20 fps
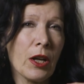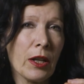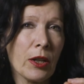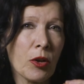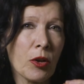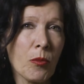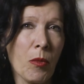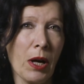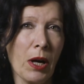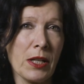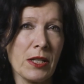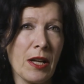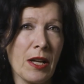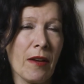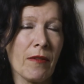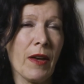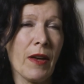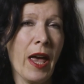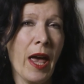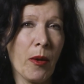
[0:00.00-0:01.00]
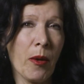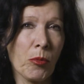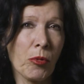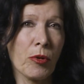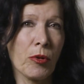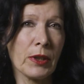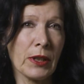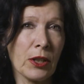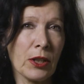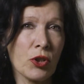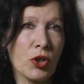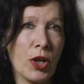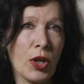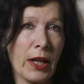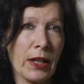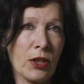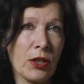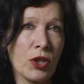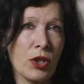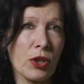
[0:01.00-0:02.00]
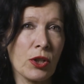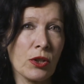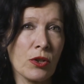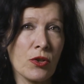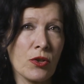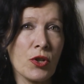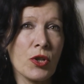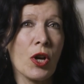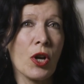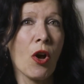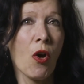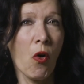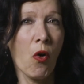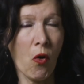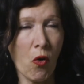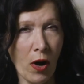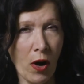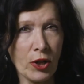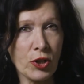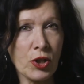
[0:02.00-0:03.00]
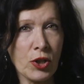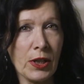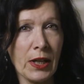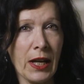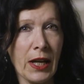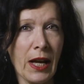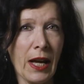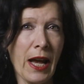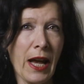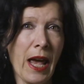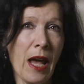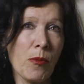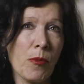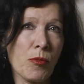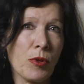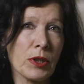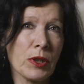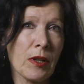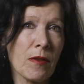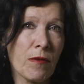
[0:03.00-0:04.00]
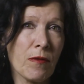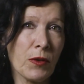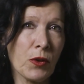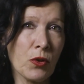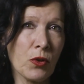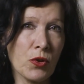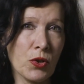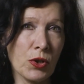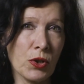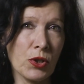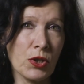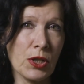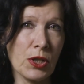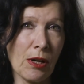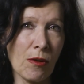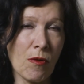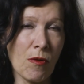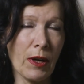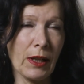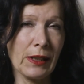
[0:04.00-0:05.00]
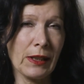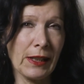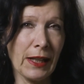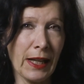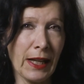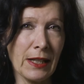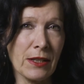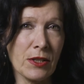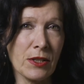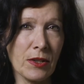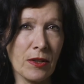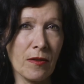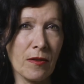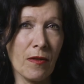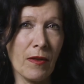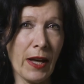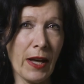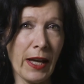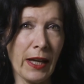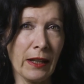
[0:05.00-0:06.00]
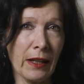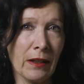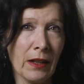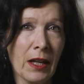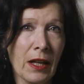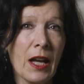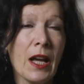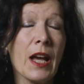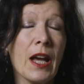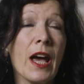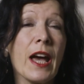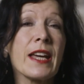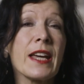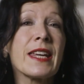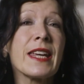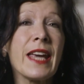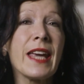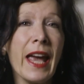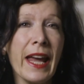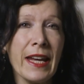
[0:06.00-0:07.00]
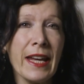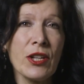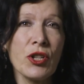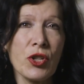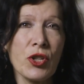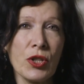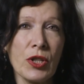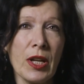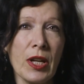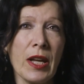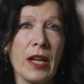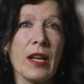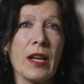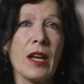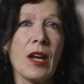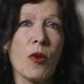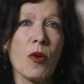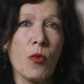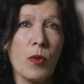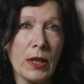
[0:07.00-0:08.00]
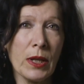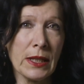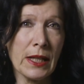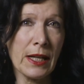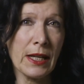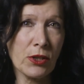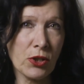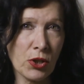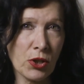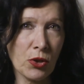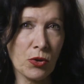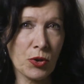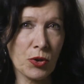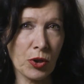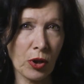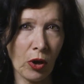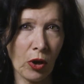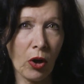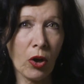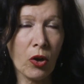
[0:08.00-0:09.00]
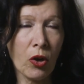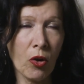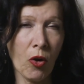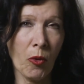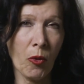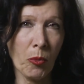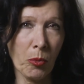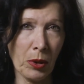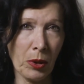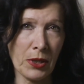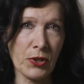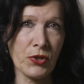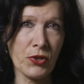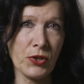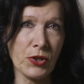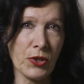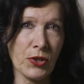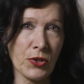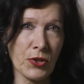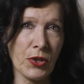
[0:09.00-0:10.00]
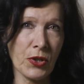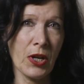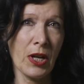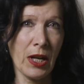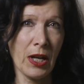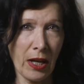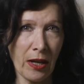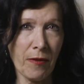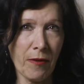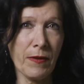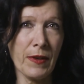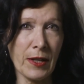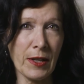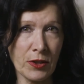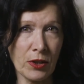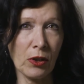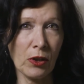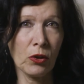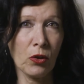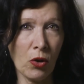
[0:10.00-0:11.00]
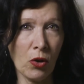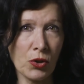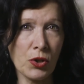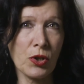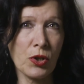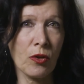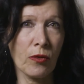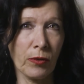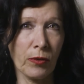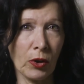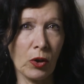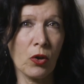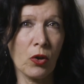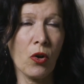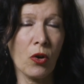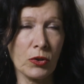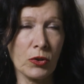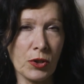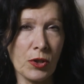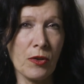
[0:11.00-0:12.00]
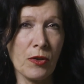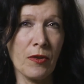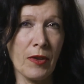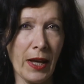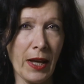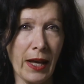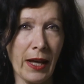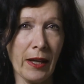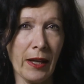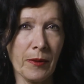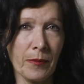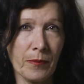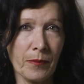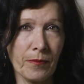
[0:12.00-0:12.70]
you might have heparin injections or actually a heparin infusion directly into the vein. Occasionally we need to use clot busters if there's a lot of clot there.